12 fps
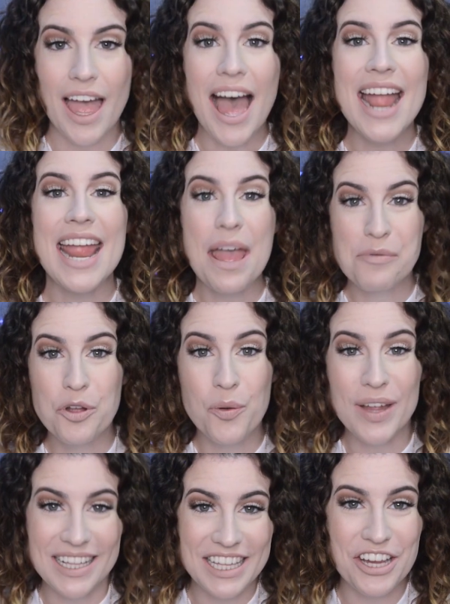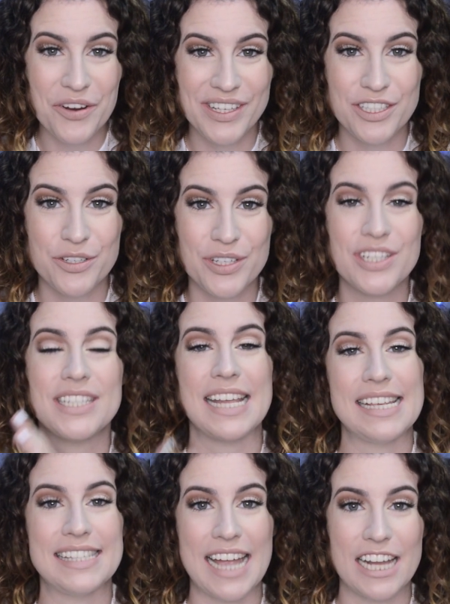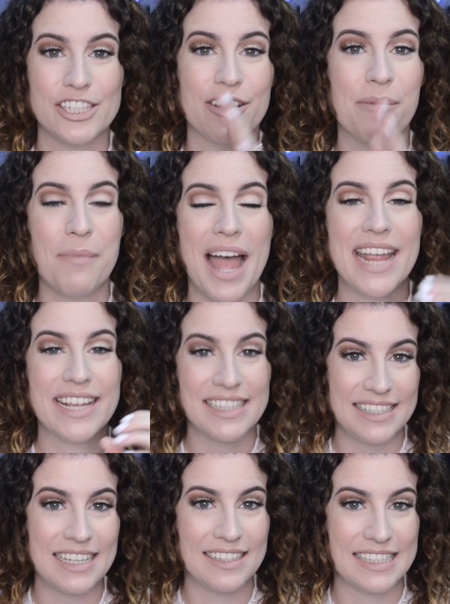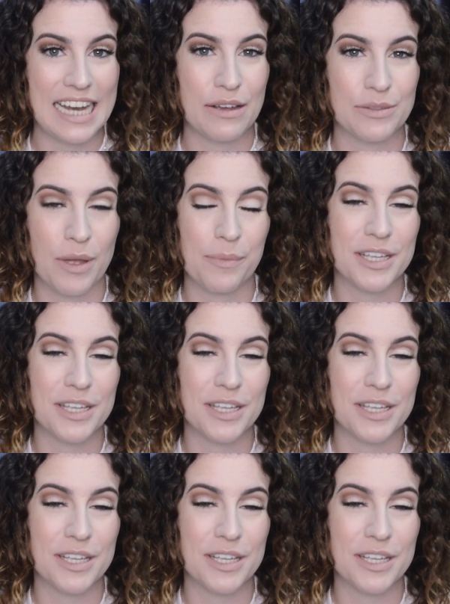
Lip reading: I am quickly going to destash my concealers now as well